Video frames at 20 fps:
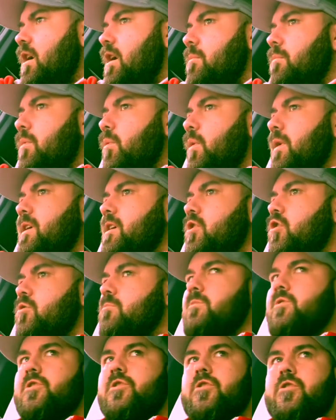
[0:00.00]
But when it
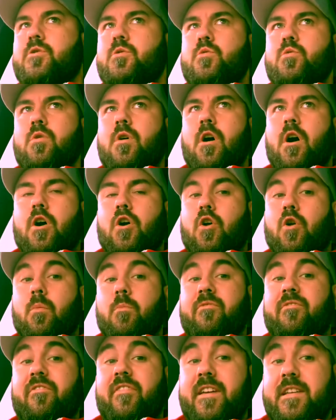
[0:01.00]
comes to a club
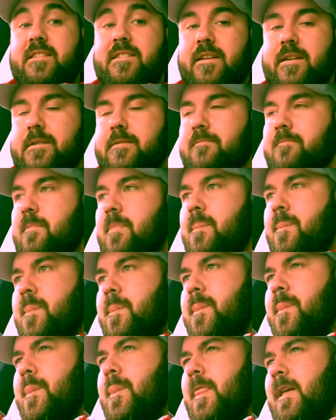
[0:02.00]
fitting,
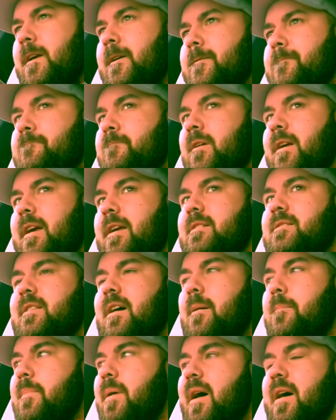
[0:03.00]
is
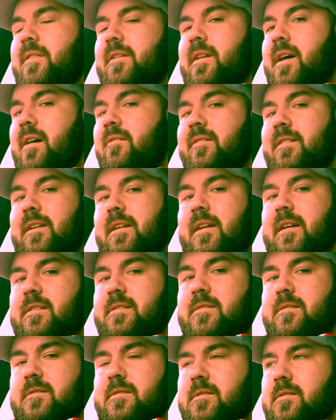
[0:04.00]
that better than having a
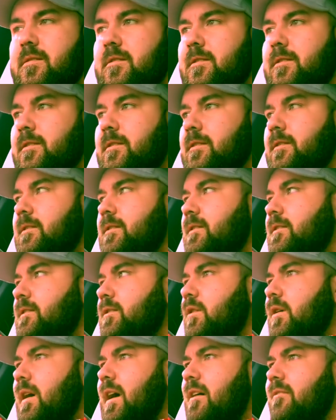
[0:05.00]
lessons?
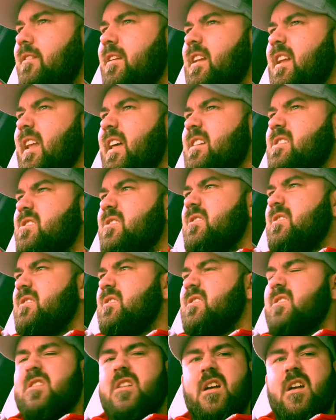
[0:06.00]
Having lessons?